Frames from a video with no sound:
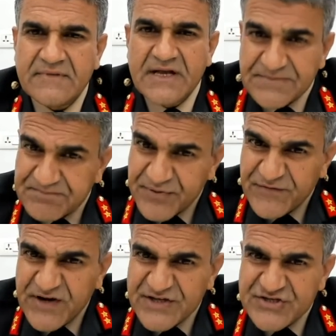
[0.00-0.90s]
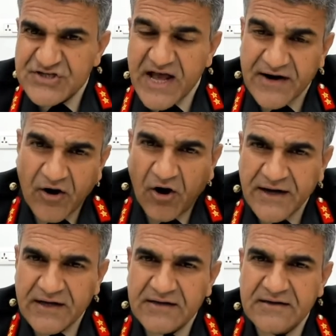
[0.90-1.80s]
It's a privilege and
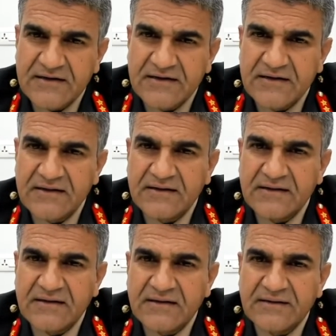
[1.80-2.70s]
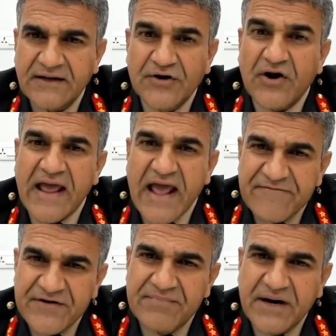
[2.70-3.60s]
honor that not
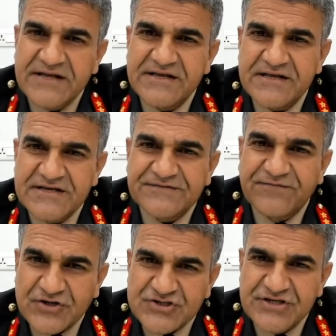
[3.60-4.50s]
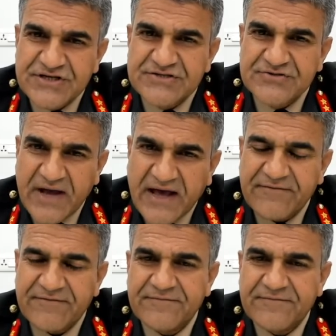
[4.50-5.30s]
everybody is fortunate to have.